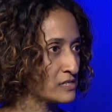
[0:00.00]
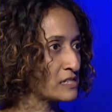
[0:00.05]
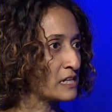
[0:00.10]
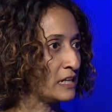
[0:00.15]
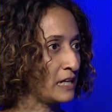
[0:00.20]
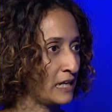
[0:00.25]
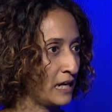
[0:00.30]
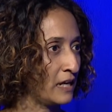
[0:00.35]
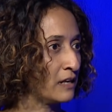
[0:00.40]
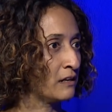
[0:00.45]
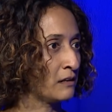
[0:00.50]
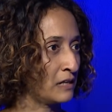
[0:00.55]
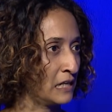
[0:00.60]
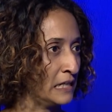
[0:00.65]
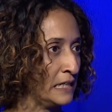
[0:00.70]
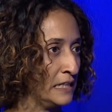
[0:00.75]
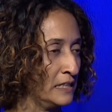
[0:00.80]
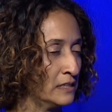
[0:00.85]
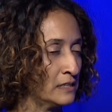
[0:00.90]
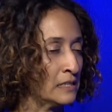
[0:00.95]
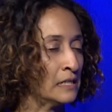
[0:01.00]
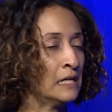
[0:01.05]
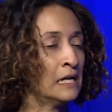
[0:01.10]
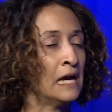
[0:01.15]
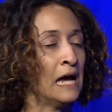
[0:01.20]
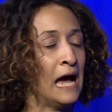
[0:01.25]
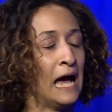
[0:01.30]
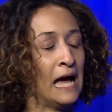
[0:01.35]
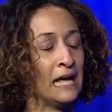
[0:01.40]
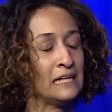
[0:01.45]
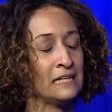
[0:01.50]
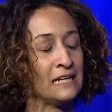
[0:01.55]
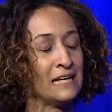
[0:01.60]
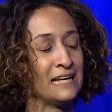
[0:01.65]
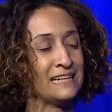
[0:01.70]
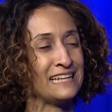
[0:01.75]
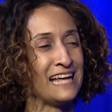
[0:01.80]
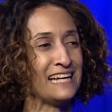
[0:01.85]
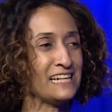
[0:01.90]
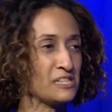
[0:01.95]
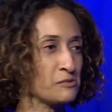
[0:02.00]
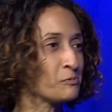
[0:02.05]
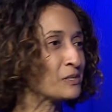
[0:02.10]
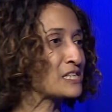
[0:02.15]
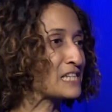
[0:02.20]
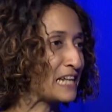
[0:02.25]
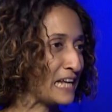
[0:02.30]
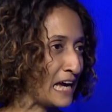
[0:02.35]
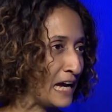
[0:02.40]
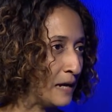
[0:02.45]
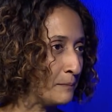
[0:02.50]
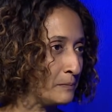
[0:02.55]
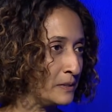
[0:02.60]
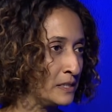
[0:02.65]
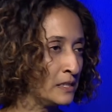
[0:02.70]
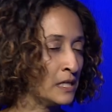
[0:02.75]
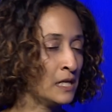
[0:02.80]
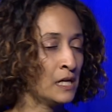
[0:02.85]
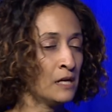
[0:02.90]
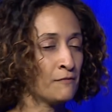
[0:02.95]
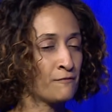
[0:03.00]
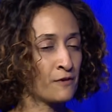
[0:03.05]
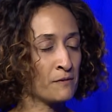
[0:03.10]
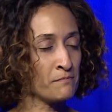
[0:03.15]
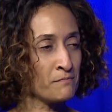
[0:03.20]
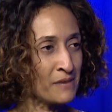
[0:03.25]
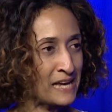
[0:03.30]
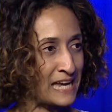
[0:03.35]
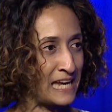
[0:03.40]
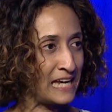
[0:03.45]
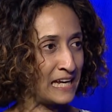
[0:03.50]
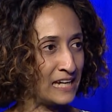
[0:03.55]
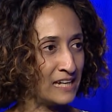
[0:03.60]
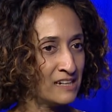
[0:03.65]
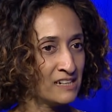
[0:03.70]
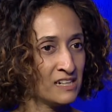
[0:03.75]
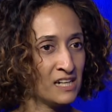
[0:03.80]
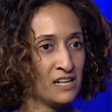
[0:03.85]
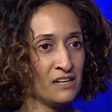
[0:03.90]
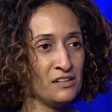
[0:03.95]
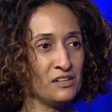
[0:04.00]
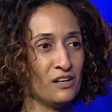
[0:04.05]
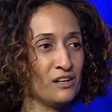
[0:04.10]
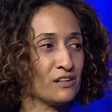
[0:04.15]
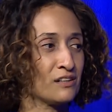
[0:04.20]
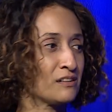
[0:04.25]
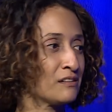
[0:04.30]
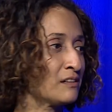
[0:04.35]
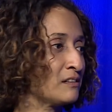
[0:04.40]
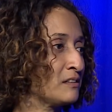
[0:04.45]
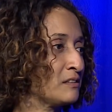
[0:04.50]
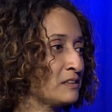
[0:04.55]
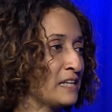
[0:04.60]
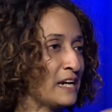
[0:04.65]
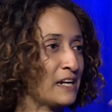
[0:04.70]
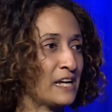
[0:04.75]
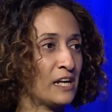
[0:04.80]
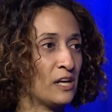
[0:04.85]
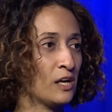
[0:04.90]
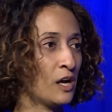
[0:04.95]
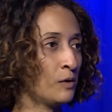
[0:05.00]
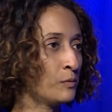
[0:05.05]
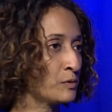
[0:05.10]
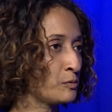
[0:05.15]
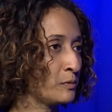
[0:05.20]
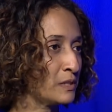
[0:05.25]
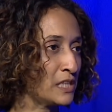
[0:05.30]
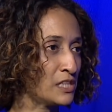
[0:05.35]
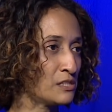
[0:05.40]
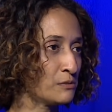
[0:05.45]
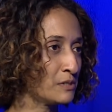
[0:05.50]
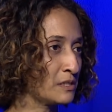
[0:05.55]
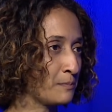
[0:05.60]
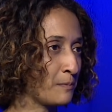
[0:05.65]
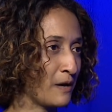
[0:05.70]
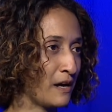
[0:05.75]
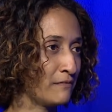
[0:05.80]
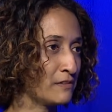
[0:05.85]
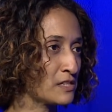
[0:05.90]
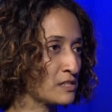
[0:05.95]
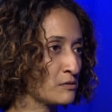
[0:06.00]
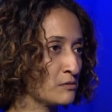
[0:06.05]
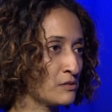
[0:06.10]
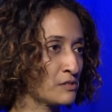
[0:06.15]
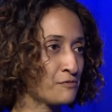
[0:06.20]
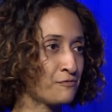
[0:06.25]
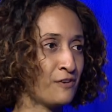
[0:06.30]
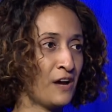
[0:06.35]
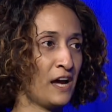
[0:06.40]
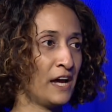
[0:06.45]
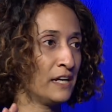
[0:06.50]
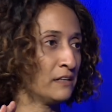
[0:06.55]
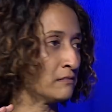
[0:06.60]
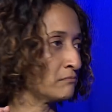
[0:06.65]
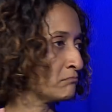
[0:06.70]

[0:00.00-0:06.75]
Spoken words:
going to get cleaned. And that isn't what's going to happen. For me, look, they're getting on with what they do in the private schools. Fine.